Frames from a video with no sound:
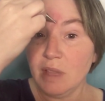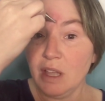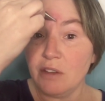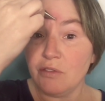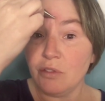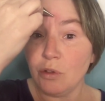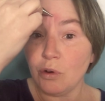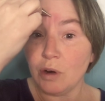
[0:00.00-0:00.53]

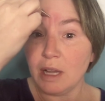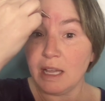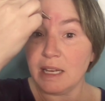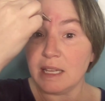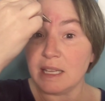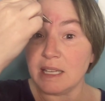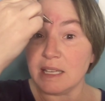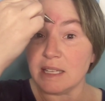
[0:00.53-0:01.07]
and
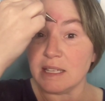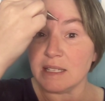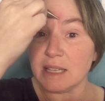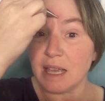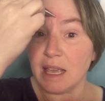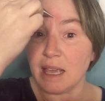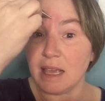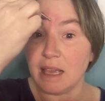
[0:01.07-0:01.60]
fluoride is
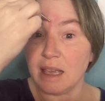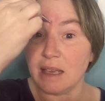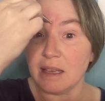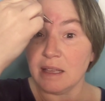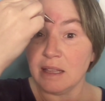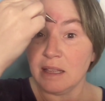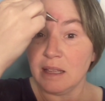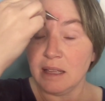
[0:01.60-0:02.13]
a
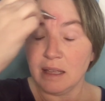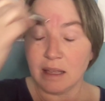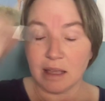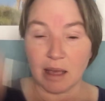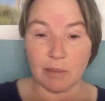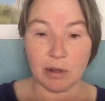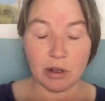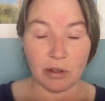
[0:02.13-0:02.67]

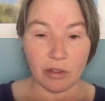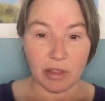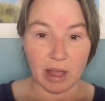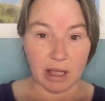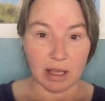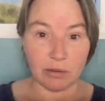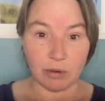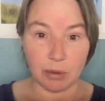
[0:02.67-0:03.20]
chemical
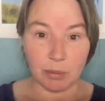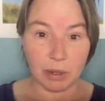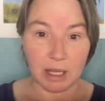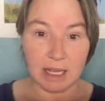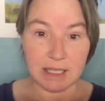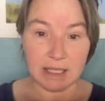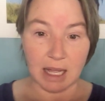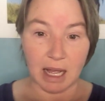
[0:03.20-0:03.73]
that can
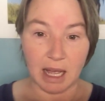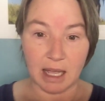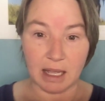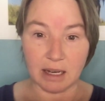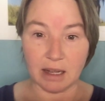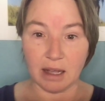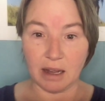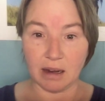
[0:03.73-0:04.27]
replace
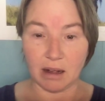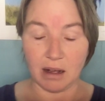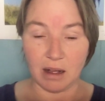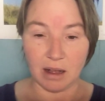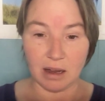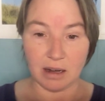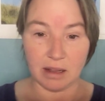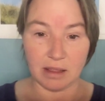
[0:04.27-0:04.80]
iodine
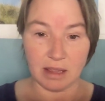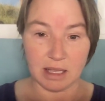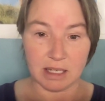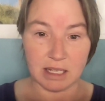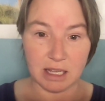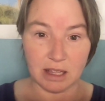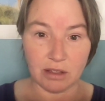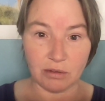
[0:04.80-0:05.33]
on the
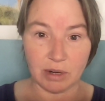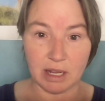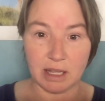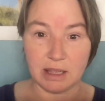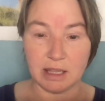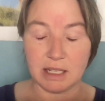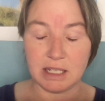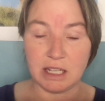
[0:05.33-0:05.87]
T three
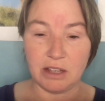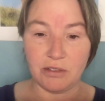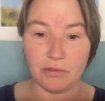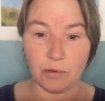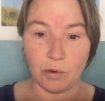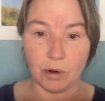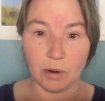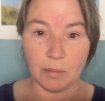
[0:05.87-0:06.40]
and the T
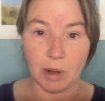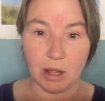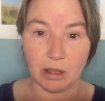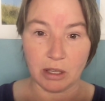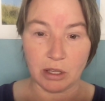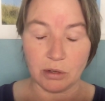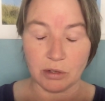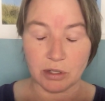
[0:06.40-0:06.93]
four
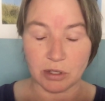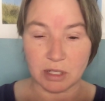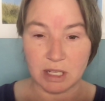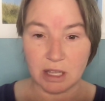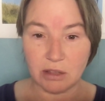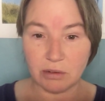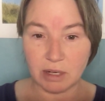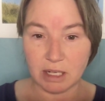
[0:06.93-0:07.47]
molecules. So
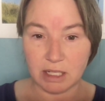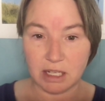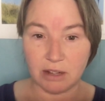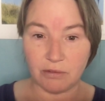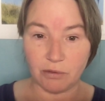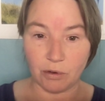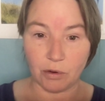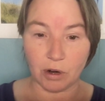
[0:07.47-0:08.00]
T three and
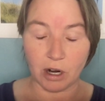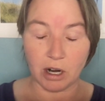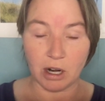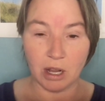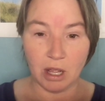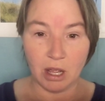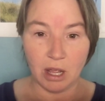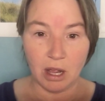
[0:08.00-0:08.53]
T
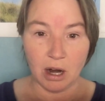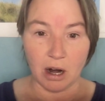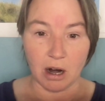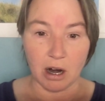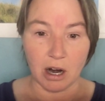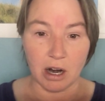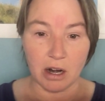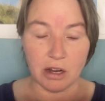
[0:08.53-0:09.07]
four
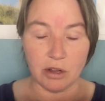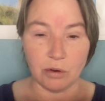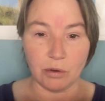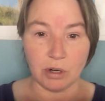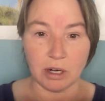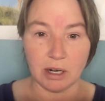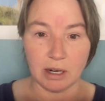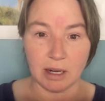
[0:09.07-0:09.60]
are
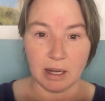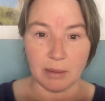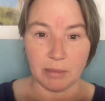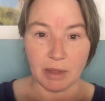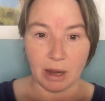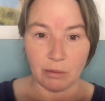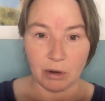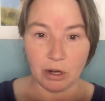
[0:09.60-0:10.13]
your um,
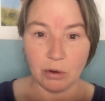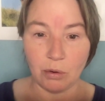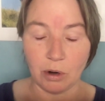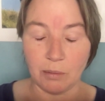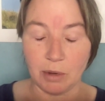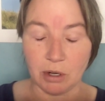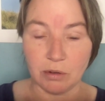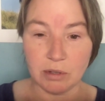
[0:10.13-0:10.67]
thyroid
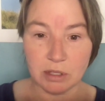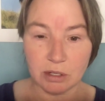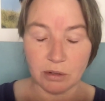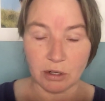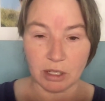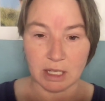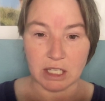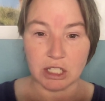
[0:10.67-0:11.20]
hormones,
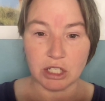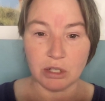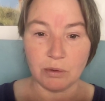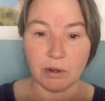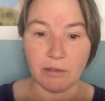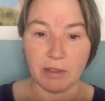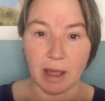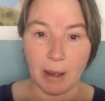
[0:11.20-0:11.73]
or at least
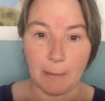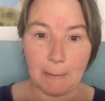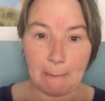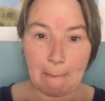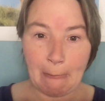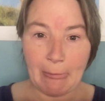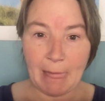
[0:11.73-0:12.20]
two of them.